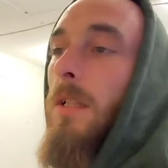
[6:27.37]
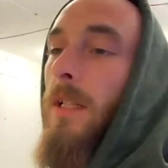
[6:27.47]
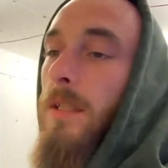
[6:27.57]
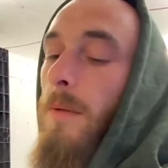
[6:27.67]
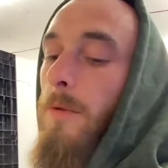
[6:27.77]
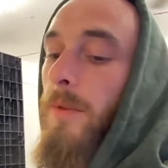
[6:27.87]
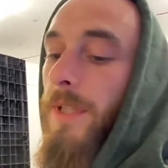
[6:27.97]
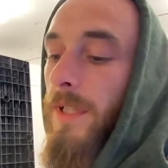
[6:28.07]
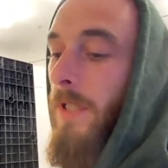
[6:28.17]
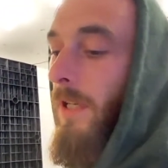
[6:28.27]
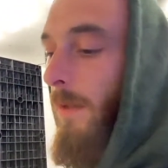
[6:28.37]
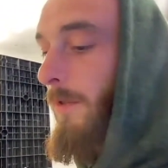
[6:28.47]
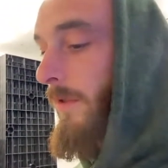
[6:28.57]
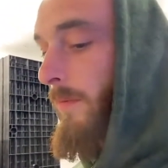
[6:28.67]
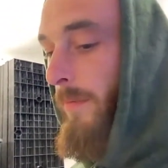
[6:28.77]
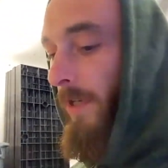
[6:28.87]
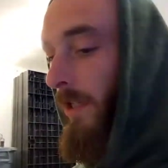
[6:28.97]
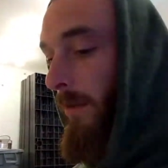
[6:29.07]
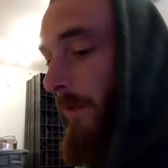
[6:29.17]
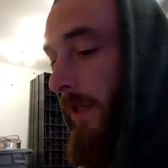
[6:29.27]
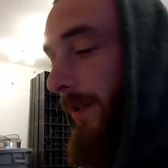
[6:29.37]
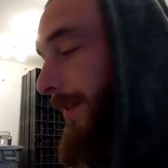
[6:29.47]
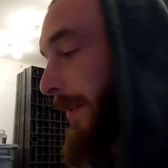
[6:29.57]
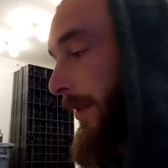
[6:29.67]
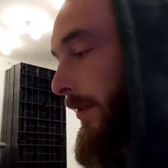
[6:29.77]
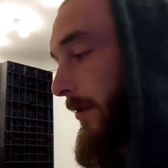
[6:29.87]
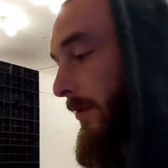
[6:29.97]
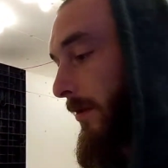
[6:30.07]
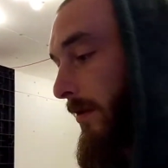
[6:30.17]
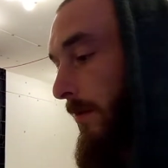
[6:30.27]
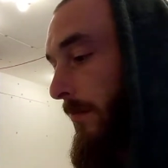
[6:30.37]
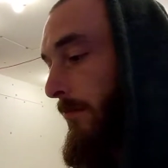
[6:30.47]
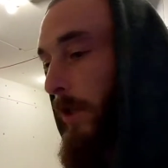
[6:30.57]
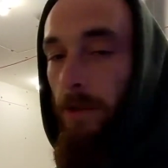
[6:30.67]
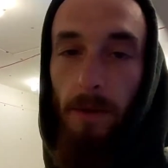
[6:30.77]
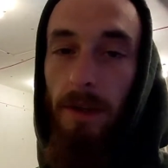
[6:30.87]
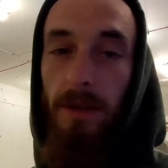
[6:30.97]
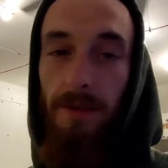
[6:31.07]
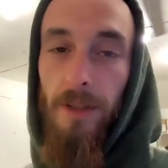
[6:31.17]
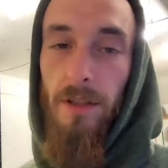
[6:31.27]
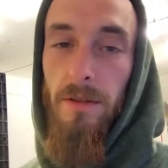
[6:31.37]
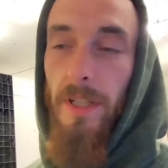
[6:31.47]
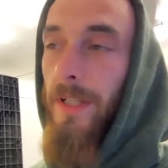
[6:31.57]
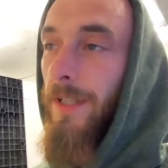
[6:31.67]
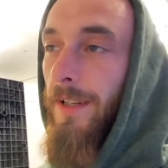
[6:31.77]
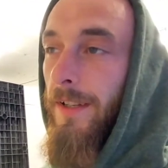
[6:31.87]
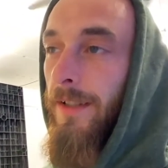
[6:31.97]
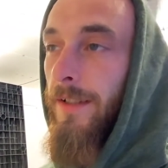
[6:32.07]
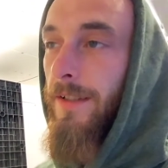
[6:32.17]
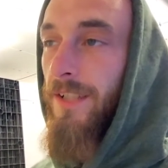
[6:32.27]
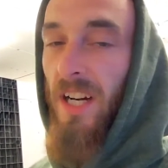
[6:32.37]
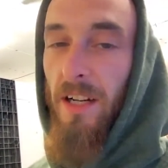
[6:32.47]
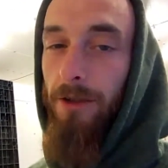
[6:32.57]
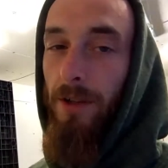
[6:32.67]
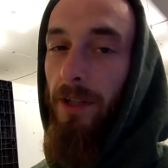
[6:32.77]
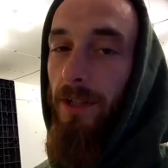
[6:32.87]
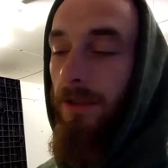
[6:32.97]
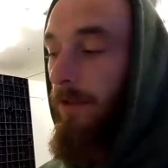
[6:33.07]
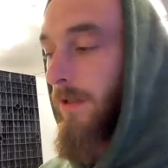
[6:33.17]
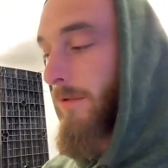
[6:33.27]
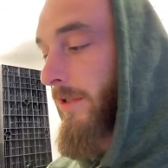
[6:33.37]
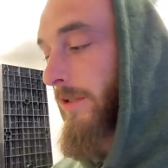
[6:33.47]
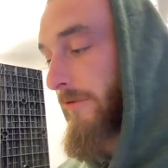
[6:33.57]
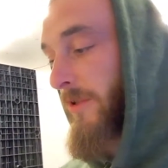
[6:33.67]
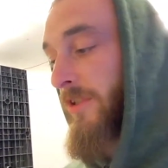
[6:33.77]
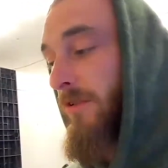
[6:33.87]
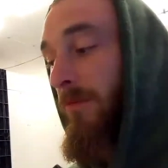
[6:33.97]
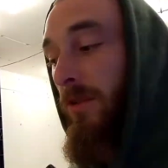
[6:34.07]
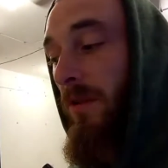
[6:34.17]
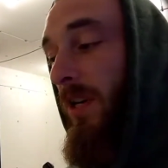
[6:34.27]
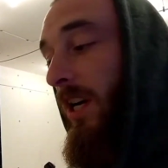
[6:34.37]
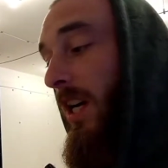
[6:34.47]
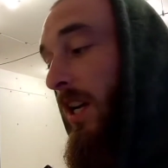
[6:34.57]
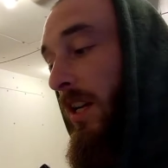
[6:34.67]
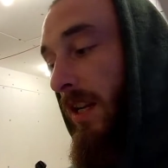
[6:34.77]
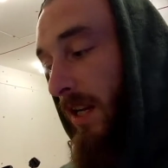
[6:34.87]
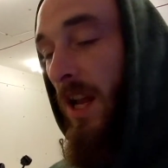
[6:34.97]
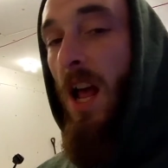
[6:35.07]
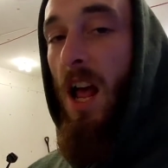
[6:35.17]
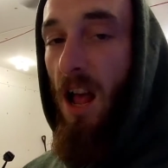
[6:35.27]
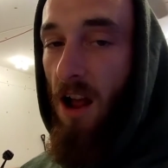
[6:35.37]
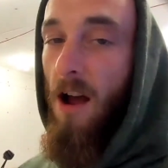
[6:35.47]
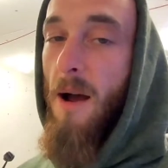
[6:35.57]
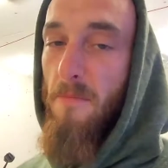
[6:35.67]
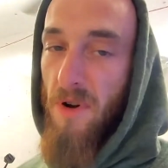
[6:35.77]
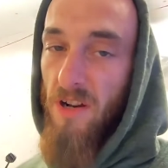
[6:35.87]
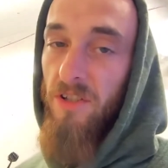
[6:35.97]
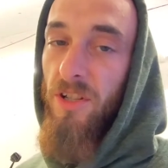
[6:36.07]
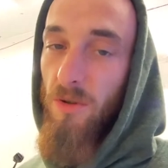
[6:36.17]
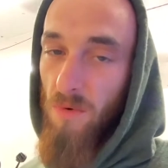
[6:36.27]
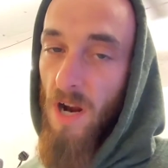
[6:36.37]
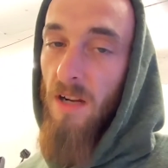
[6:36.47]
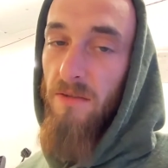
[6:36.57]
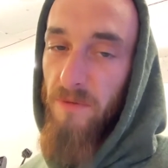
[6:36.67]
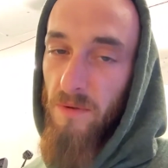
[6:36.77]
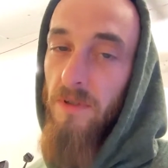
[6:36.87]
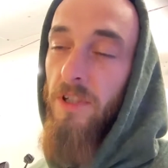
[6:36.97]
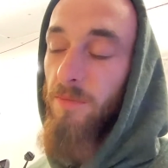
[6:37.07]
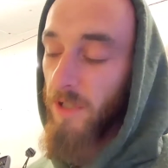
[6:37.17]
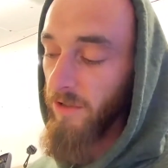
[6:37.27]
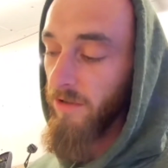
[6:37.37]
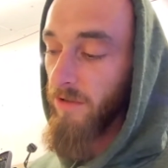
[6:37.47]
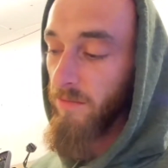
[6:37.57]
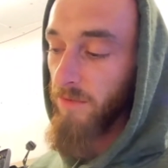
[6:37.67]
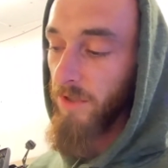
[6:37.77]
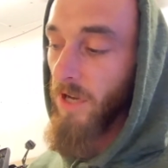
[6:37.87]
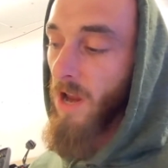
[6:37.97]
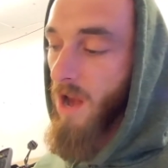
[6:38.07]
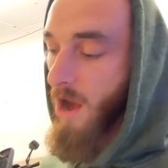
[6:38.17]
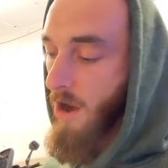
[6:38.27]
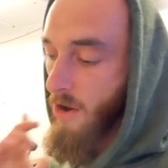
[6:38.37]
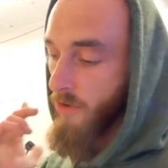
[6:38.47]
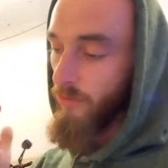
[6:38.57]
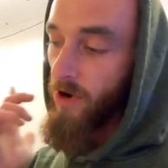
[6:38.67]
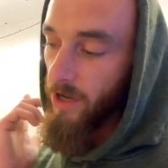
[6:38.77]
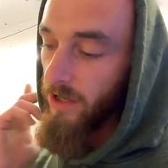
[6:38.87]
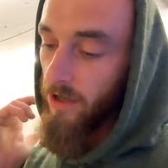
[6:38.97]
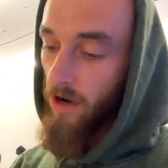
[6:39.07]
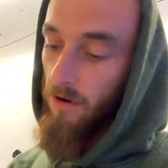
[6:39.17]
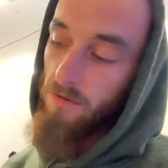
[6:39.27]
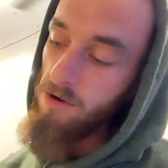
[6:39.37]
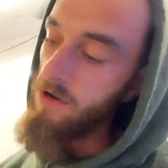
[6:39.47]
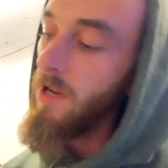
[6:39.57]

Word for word: last couple weeks, I've been preparing by mushroom hunting every single day and dehydrating a bunch of mushrooms. So I got a bunch of wild forage mushrooms ready to go.